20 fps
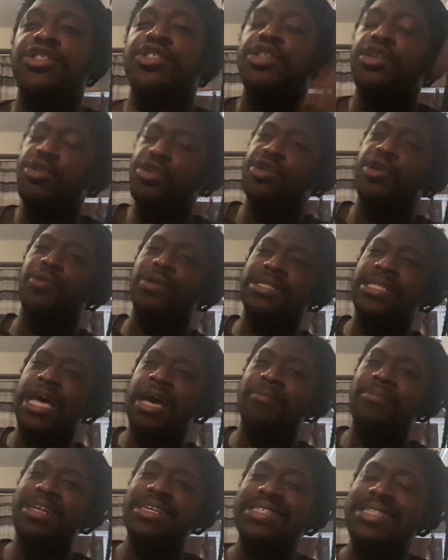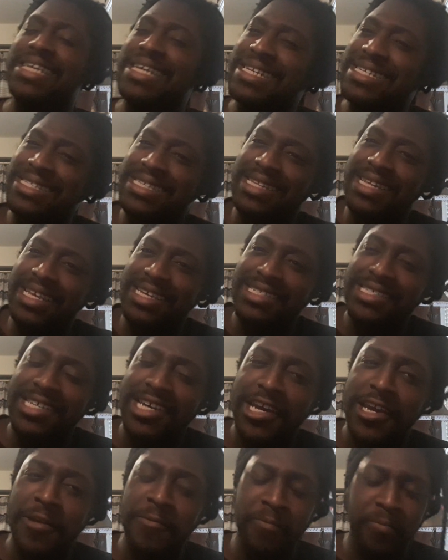So you know what time it is. It is link
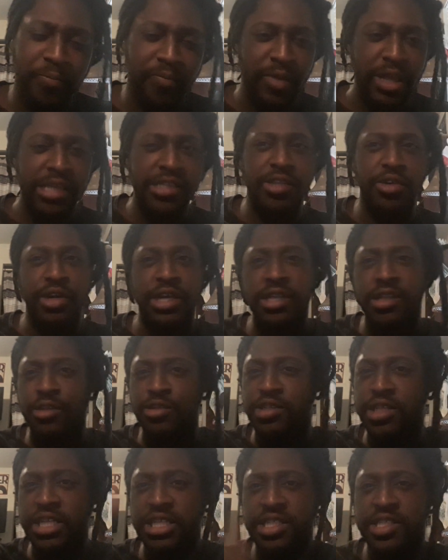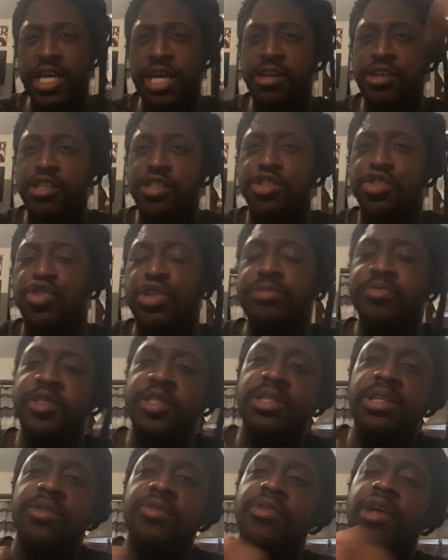time. So hit those links down in the
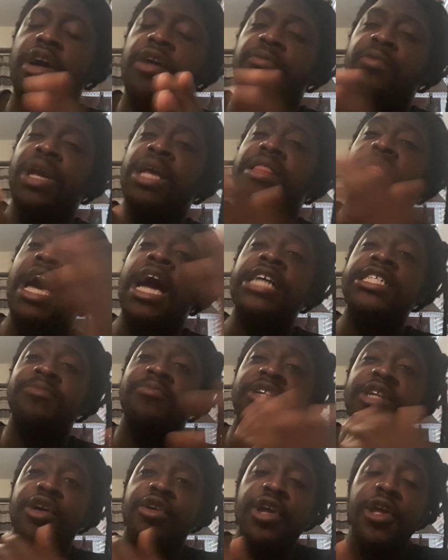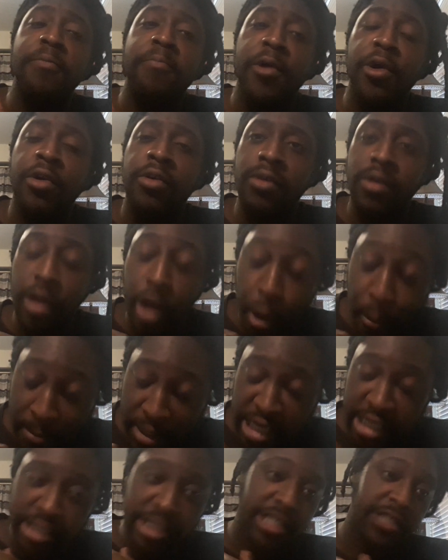description. We had the Hajime no Ippo
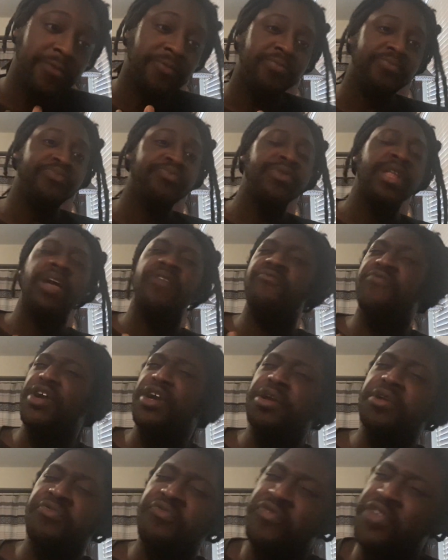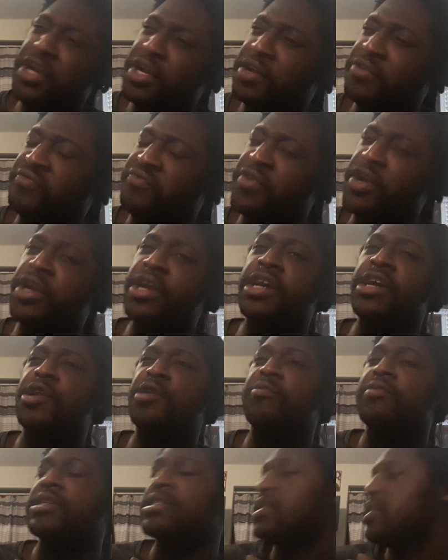openings. Very, very, very good
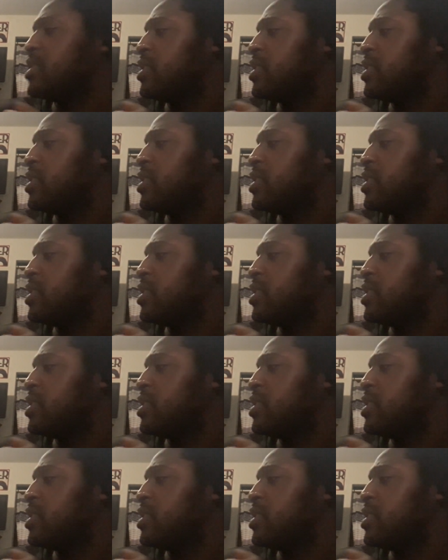openings.